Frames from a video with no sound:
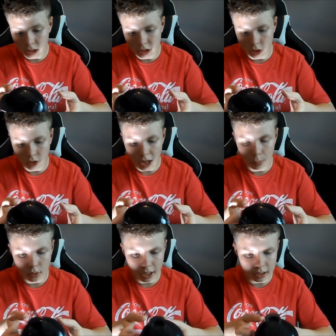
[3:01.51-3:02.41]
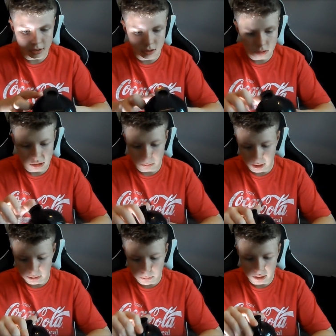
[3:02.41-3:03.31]
of scratches on there, but that's
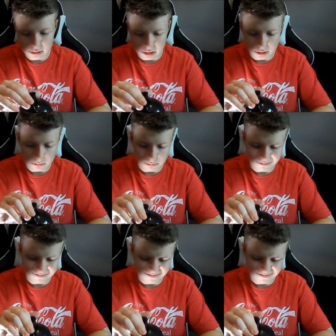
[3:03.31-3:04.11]
to be expected.